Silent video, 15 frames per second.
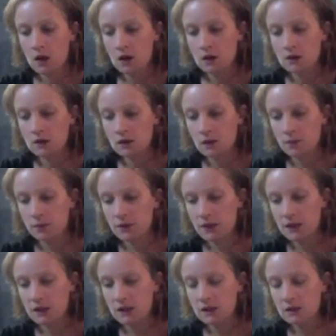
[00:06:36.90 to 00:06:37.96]
to
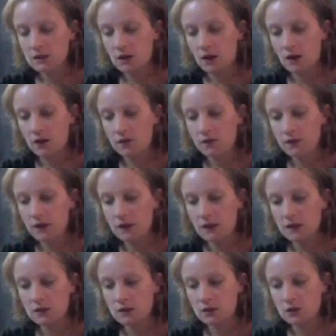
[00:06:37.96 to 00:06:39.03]
completely dissolve in
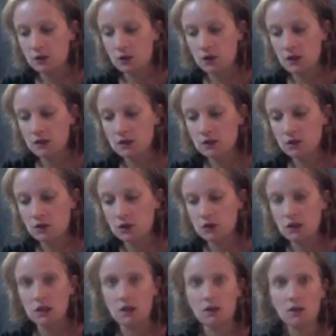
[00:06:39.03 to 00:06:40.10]
this diluted
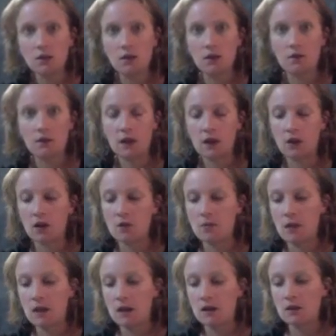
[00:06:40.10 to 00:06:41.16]
solution of vinegar
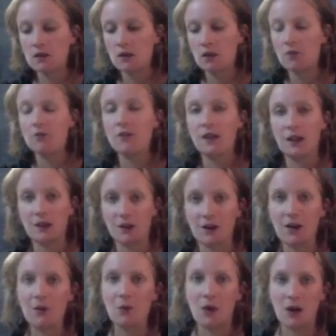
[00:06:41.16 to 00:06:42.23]

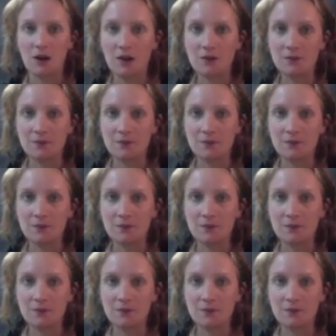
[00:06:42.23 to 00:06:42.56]
and water.